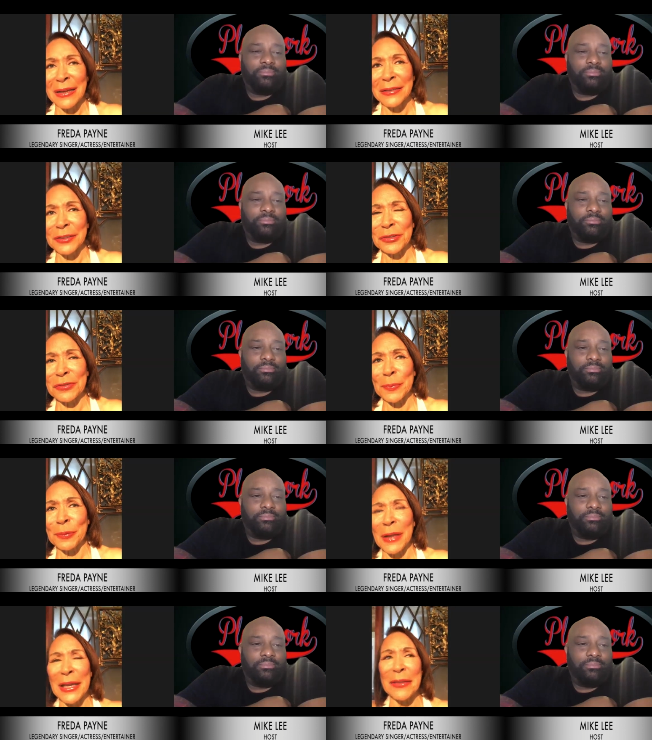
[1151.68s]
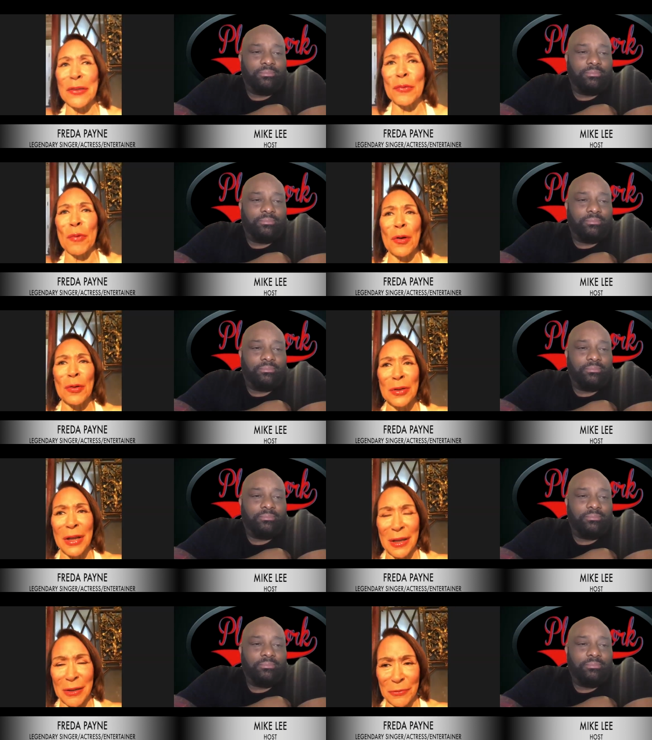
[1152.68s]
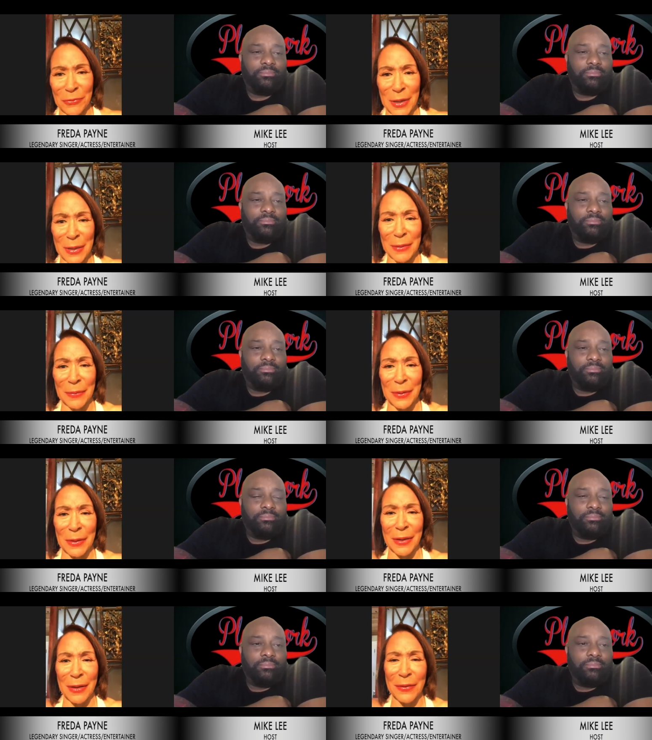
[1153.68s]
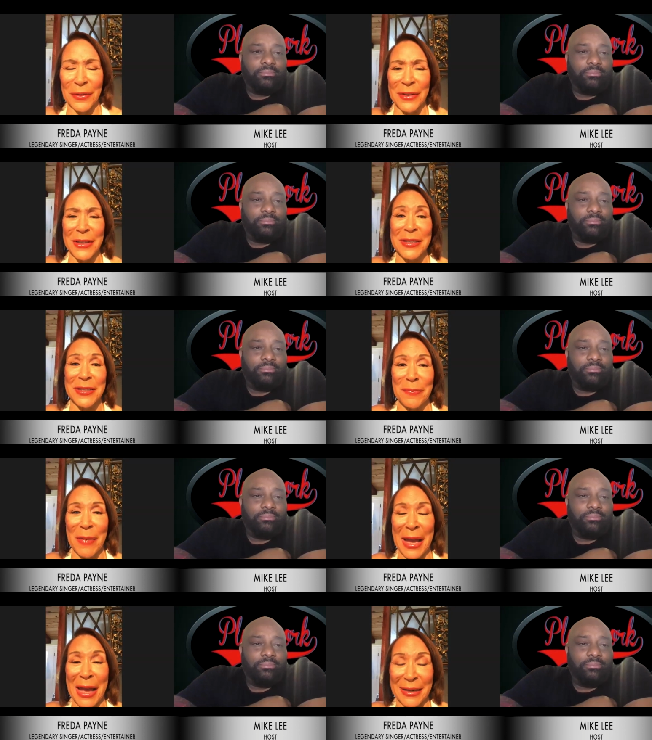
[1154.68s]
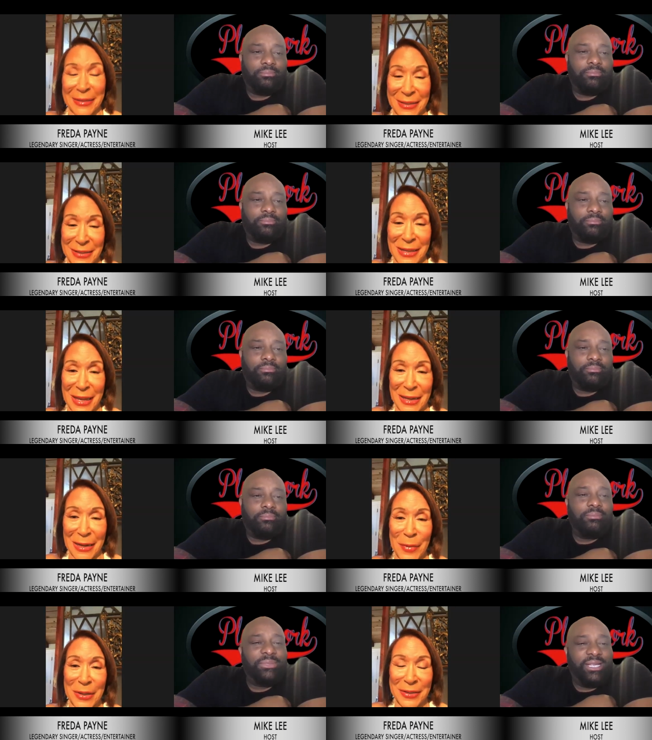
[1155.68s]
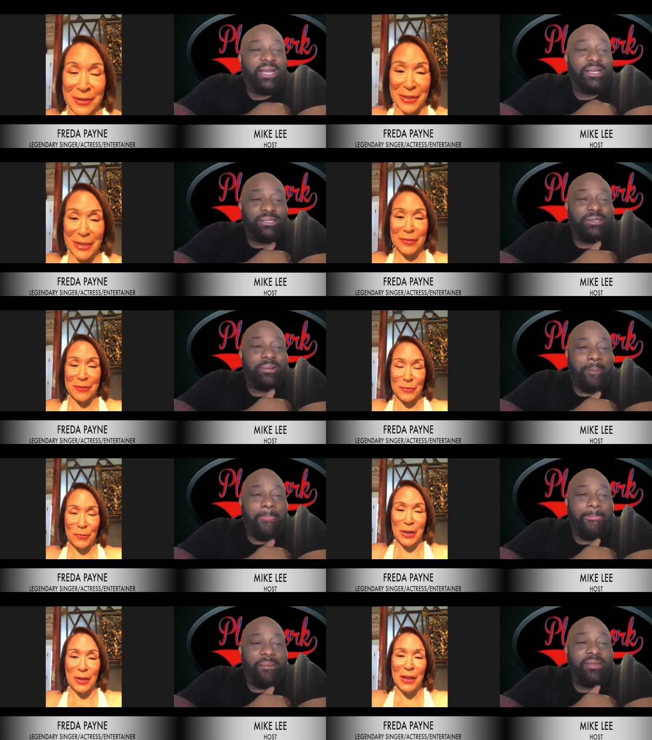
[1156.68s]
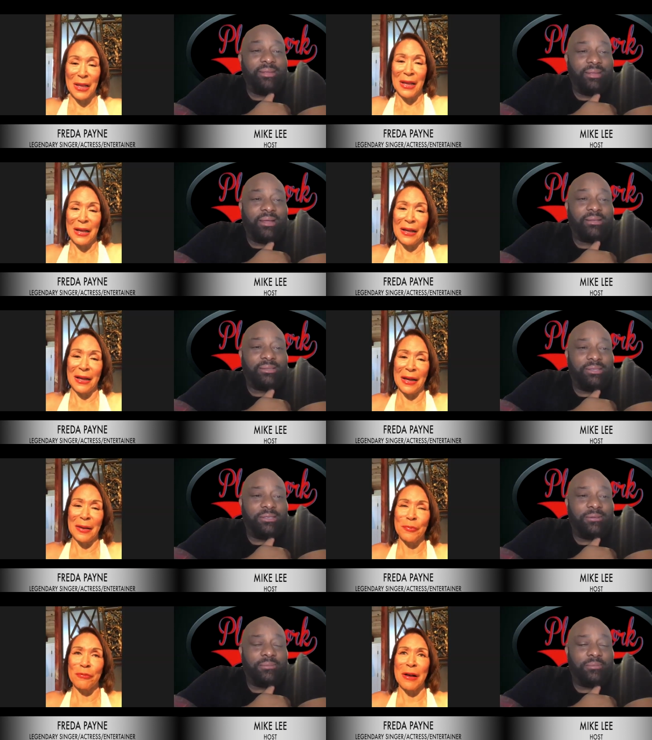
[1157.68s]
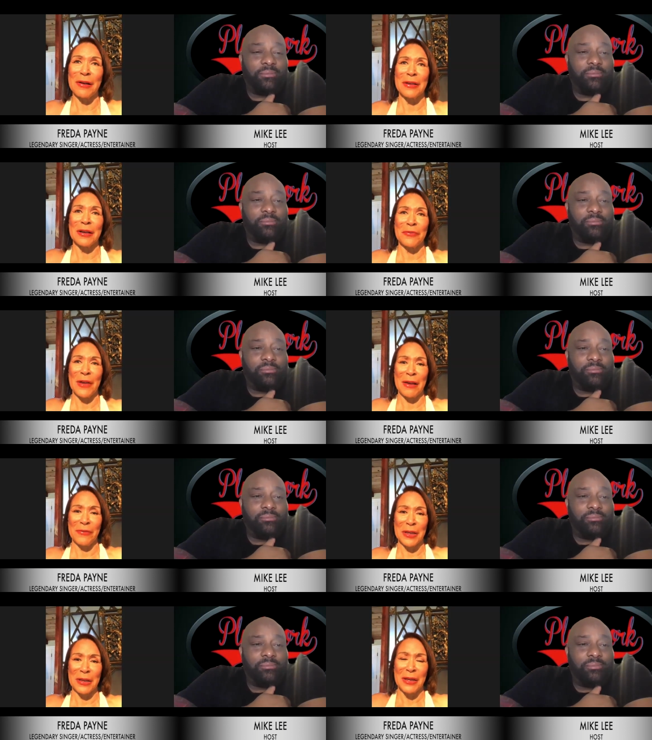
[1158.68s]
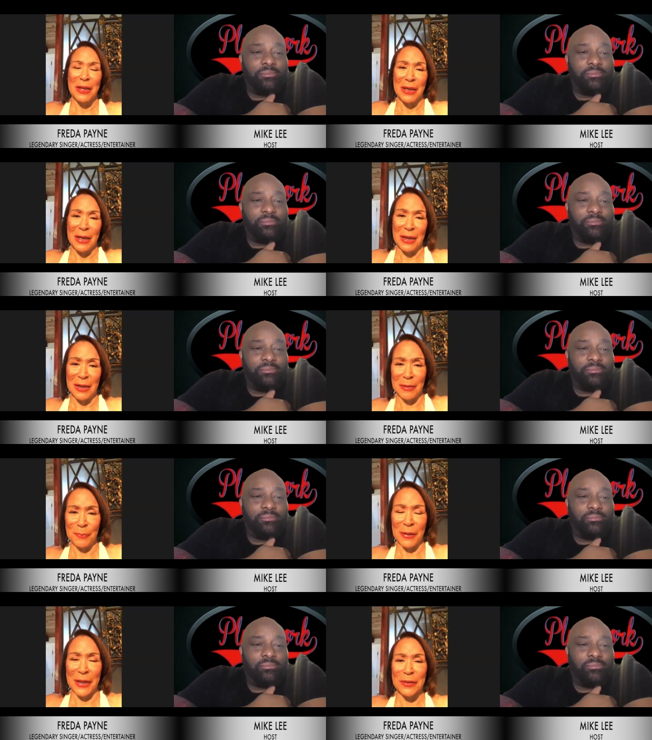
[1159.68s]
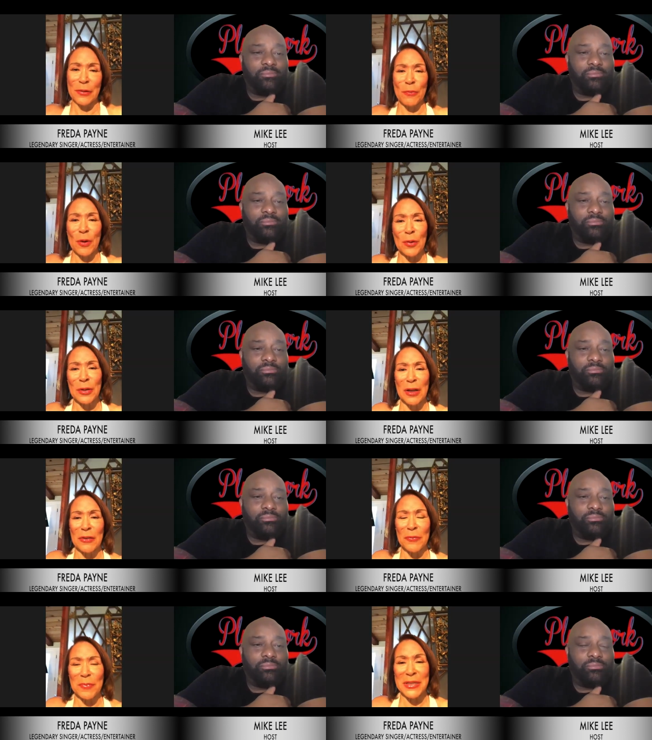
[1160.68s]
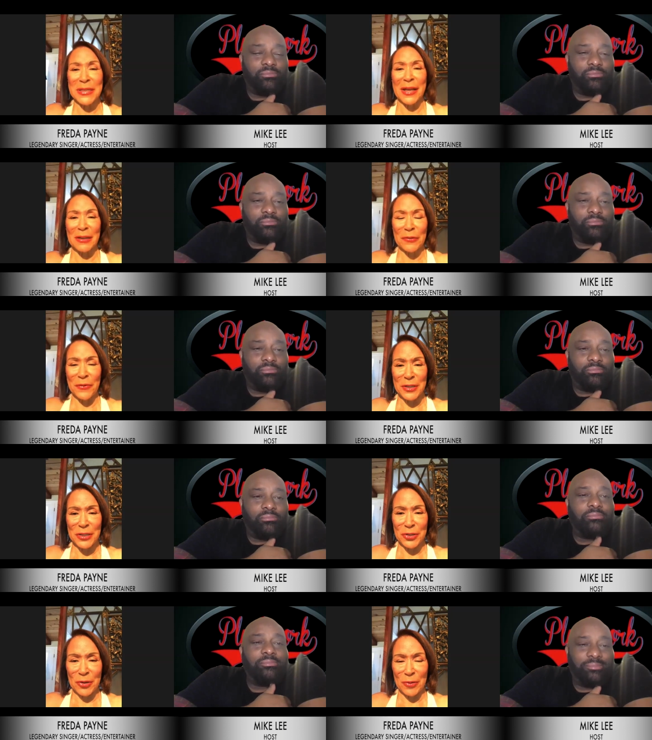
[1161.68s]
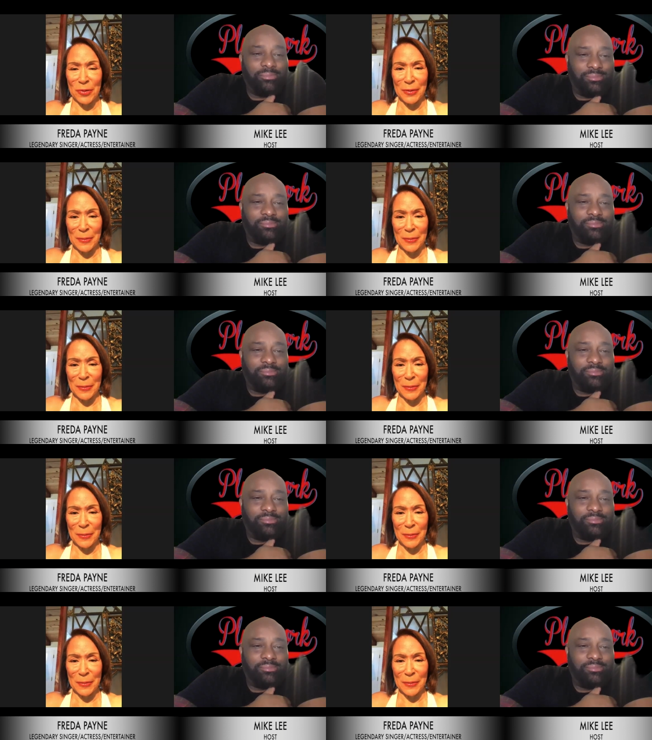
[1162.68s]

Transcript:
Speaker 1: do it, playing the role of, uh, um, this is my acting side. I'm into yes. theater as well. Yes. Uh, I'm proud of having uh, played the role of Miss Ella Fitzgerald